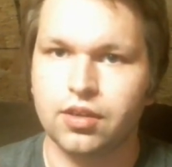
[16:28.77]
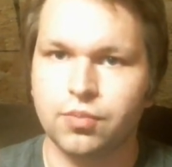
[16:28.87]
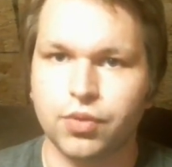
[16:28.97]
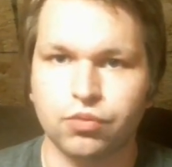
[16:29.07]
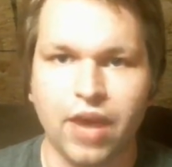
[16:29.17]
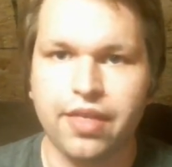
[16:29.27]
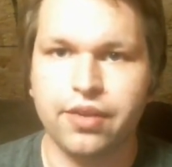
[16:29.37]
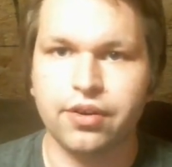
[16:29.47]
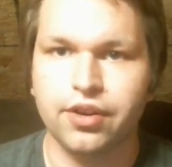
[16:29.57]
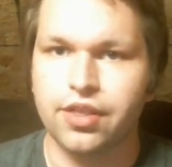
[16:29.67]
but
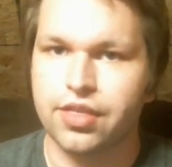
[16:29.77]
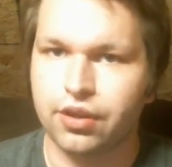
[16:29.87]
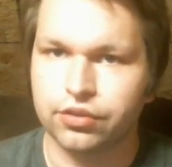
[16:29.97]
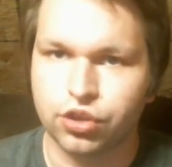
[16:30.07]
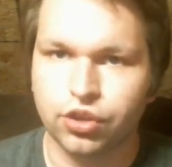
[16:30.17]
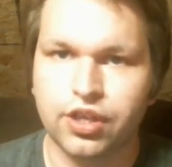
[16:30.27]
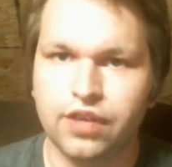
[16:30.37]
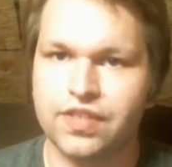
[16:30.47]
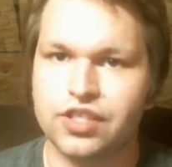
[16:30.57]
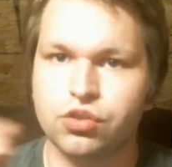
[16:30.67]
rather the
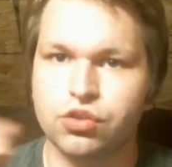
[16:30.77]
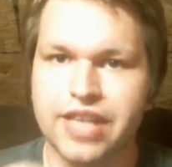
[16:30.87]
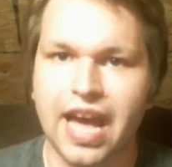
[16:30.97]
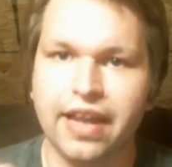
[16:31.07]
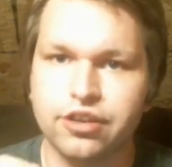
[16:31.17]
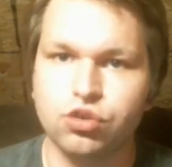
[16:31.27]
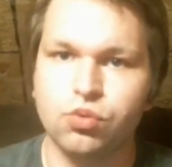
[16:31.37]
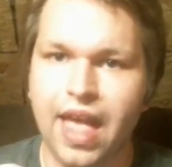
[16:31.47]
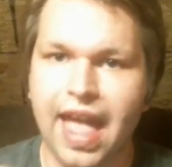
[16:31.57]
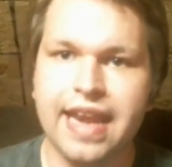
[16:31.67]
alternative is to not
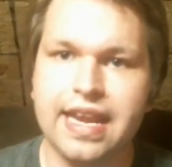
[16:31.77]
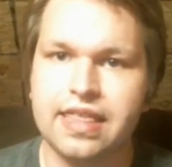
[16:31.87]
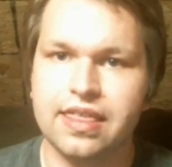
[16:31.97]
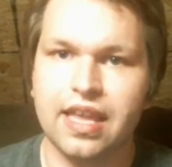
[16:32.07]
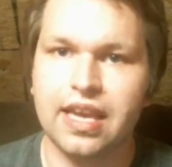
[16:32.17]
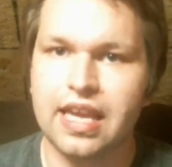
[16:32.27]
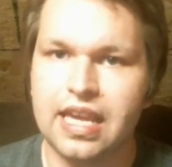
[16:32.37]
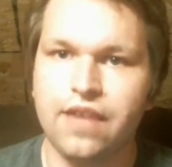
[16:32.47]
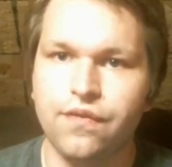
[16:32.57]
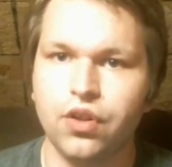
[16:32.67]
do anything
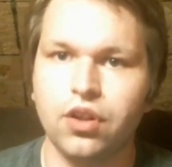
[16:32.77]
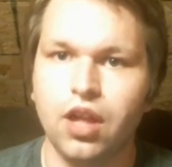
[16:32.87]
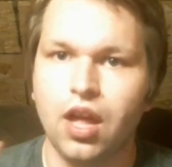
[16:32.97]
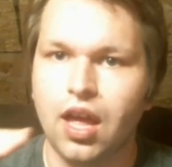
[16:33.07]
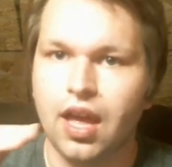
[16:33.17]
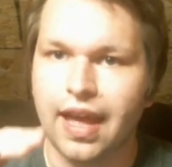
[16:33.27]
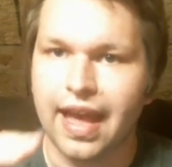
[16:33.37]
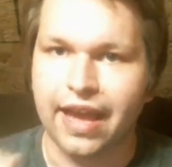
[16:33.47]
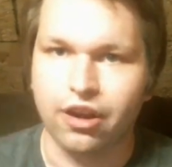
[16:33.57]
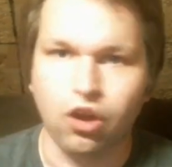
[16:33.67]
evil
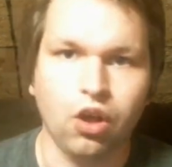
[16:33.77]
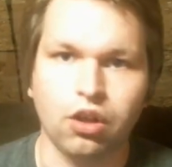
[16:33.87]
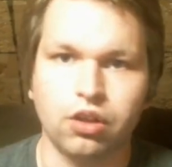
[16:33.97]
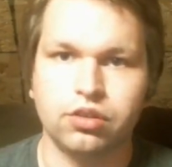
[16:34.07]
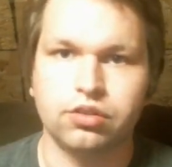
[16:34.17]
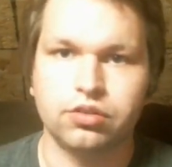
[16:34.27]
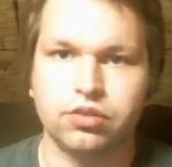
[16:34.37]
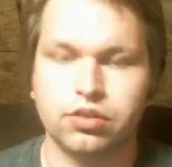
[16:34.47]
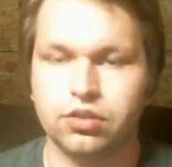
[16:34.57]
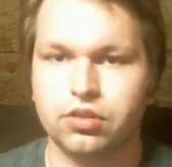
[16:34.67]
at all.
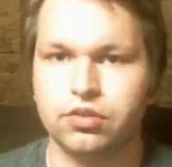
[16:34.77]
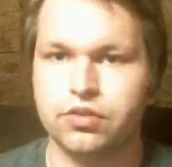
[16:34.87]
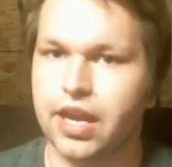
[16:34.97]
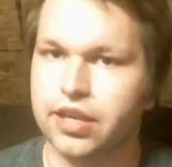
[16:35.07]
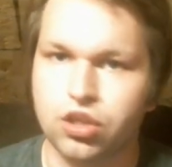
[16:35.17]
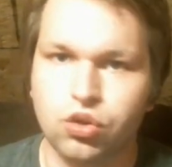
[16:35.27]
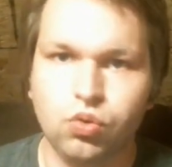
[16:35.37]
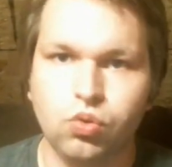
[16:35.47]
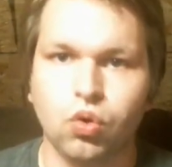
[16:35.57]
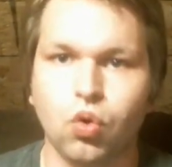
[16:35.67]
Not
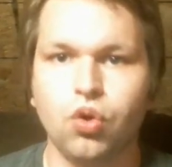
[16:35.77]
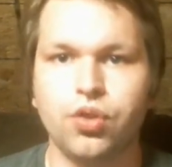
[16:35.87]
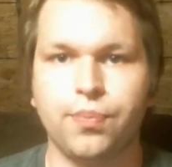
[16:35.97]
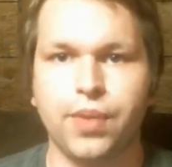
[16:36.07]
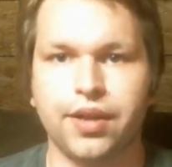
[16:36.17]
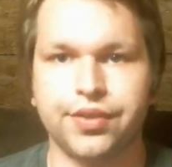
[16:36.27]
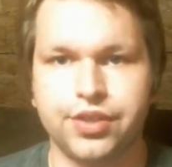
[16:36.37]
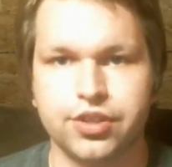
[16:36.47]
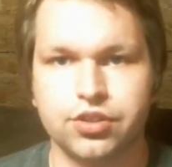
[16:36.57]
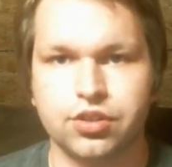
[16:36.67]
you or the
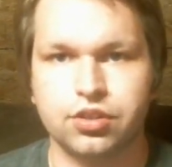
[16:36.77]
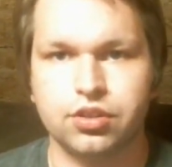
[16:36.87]
politician.